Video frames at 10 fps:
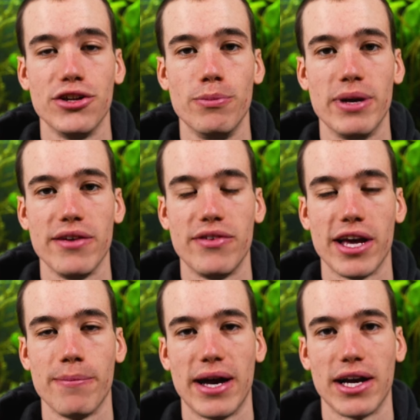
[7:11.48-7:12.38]
a new
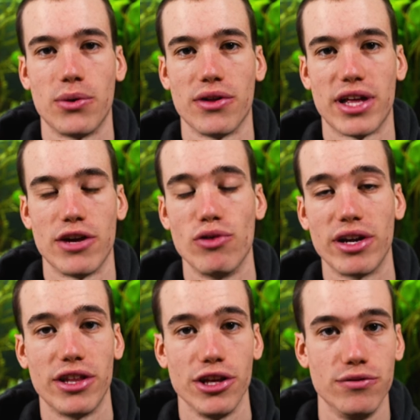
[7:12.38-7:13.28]
PVA bag with a
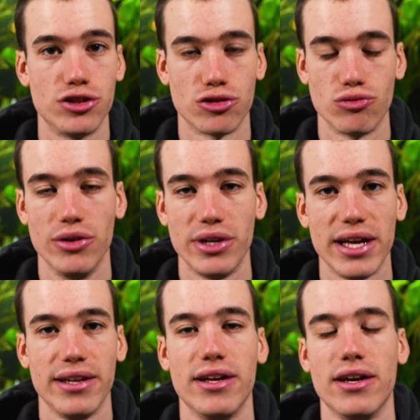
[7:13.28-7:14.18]
rig that you've just reeled
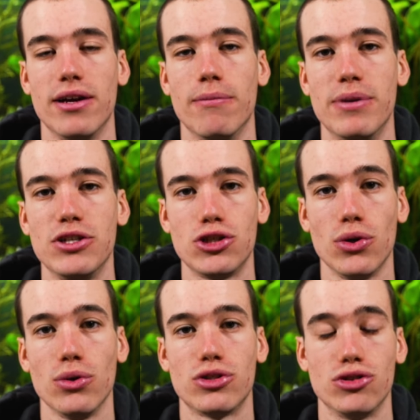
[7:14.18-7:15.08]
in, be
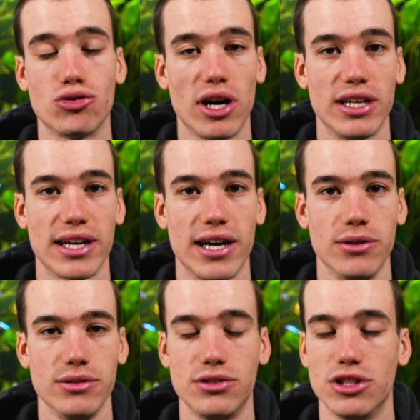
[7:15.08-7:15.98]
sure to dry it
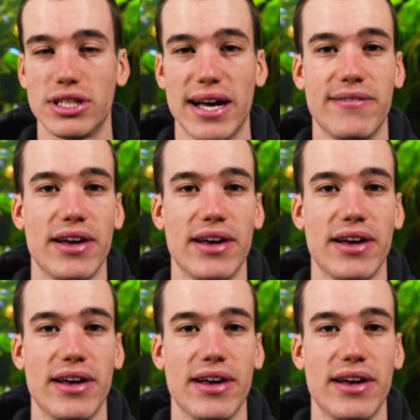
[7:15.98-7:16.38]
out. Just have